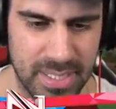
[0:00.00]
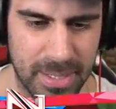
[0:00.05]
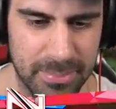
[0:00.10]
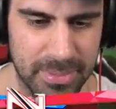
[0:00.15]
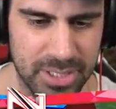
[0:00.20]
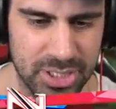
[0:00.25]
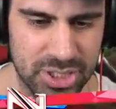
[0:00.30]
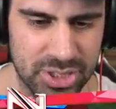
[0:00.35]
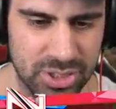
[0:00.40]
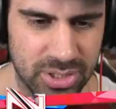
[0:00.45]
I'm
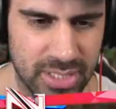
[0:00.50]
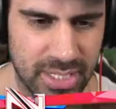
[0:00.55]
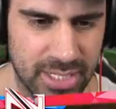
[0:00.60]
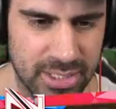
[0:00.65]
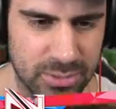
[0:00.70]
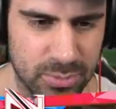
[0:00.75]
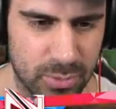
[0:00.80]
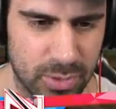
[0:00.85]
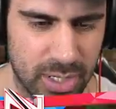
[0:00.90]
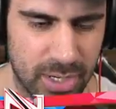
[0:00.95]
gonna show you
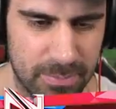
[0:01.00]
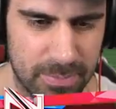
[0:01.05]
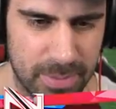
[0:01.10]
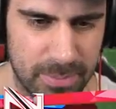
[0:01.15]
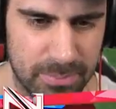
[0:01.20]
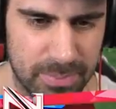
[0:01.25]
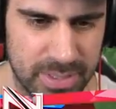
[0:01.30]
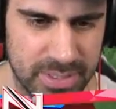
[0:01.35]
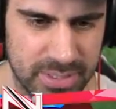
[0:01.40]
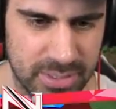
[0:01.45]
guys what I've been
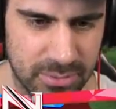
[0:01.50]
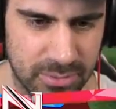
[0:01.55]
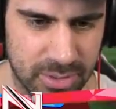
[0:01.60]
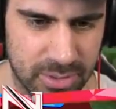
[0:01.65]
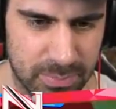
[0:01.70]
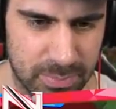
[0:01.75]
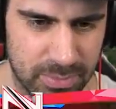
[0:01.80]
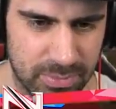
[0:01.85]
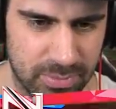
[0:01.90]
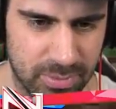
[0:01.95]
busy
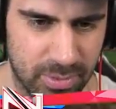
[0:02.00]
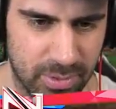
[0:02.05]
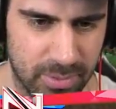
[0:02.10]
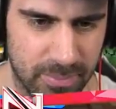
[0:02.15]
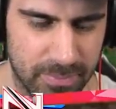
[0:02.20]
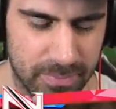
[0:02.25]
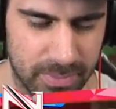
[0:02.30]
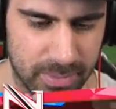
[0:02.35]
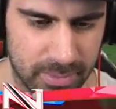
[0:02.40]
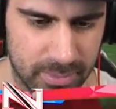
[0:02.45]
with before.
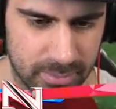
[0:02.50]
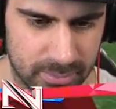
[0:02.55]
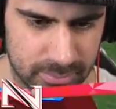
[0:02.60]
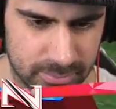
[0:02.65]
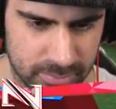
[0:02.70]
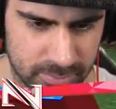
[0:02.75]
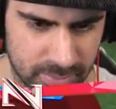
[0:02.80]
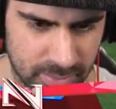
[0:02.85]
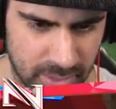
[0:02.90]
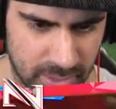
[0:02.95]

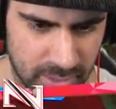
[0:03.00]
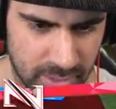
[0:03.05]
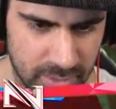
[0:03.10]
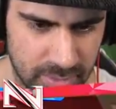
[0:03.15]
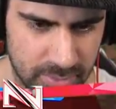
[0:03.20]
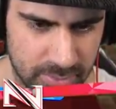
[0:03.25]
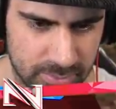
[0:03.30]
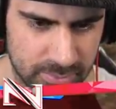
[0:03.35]
Hello.